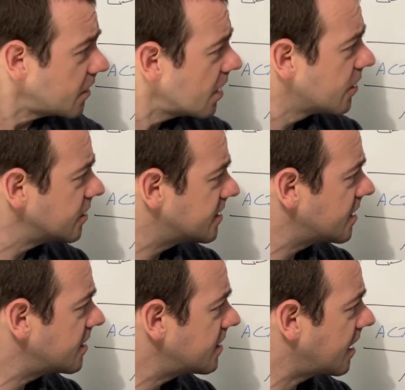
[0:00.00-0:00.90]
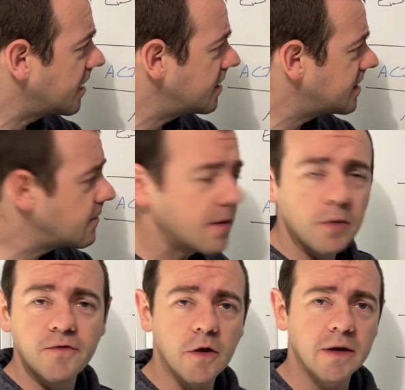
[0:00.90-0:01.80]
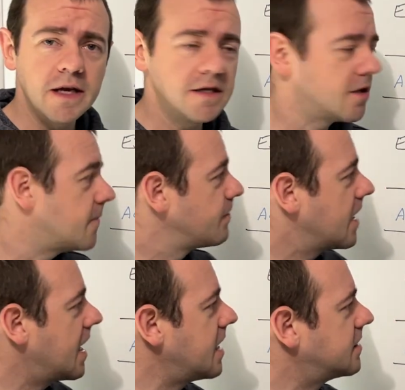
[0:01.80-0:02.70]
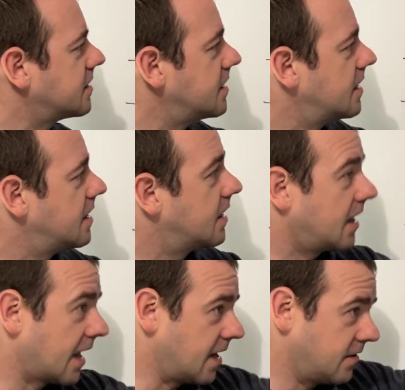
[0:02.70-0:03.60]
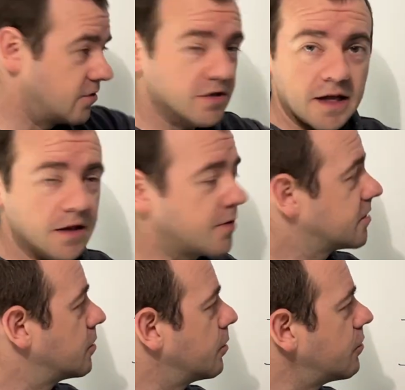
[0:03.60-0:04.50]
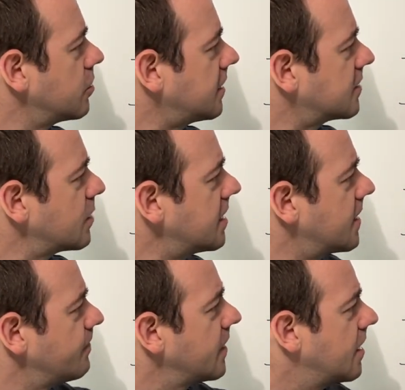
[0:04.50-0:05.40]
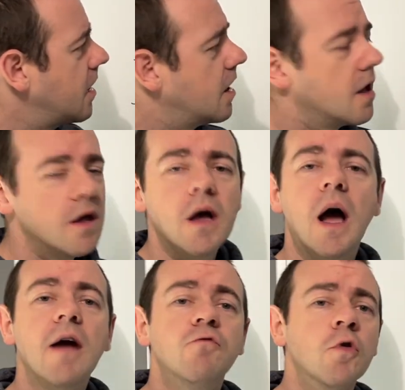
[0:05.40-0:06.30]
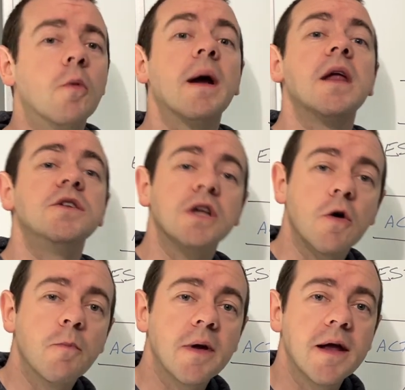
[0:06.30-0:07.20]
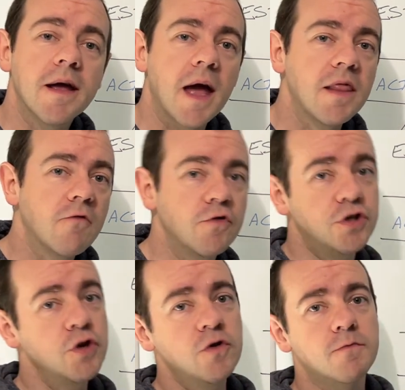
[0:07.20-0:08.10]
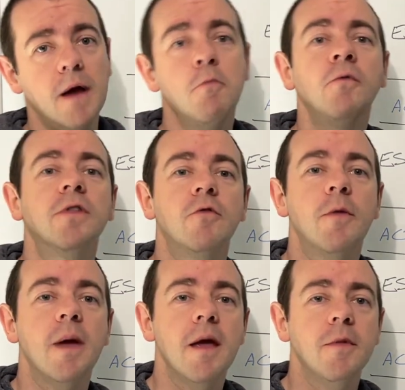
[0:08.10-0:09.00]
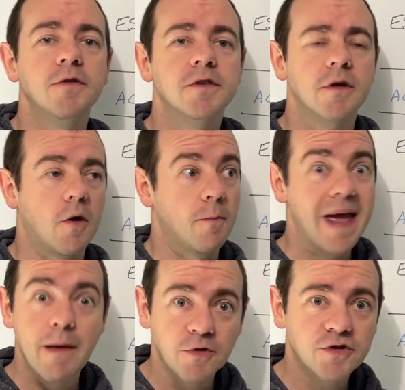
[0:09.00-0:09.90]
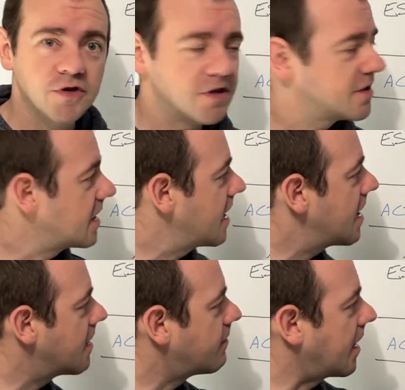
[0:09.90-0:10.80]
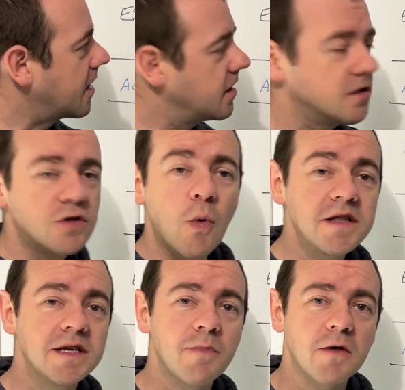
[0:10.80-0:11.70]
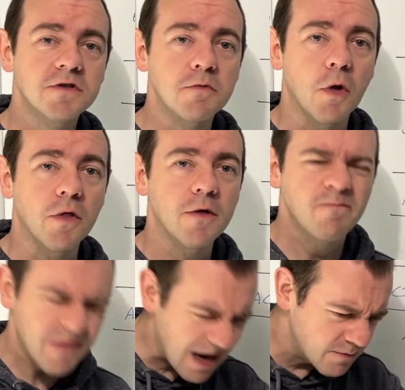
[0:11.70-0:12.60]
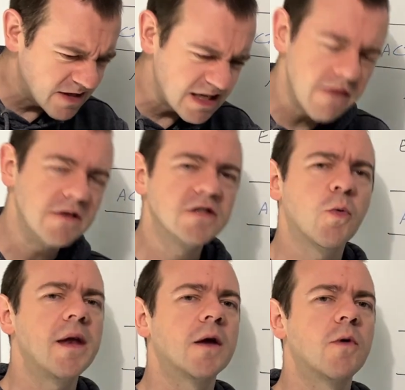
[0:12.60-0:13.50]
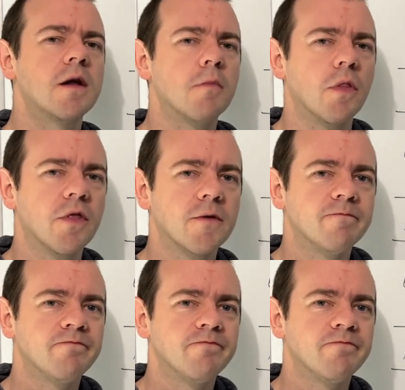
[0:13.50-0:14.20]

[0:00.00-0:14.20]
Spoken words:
that I see people falling into is, again, just like the person up the road last week, I've rung up my energy company and they've reduced my monthly repayments, or payments should I say, by £20 a month. I'm saving £20 a month.